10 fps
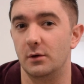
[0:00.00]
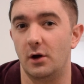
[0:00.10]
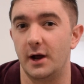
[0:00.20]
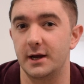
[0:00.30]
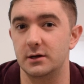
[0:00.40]

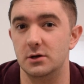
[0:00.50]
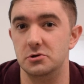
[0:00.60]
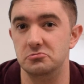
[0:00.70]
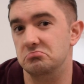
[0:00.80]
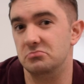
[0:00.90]
like
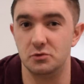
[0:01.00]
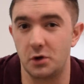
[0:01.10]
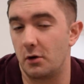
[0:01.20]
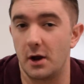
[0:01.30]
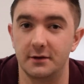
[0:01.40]
you
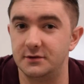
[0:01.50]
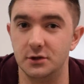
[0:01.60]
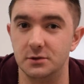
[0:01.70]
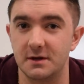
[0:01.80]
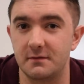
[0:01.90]
don't know how to
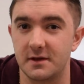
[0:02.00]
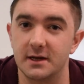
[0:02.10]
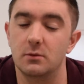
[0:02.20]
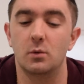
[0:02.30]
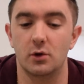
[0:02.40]
use
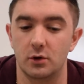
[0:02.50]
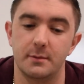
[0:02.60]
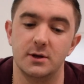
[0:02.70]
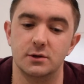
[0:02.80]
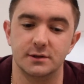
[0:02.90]
everything. We're not going
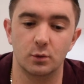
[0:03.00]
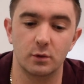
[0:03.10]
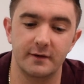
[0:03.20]
to be using all of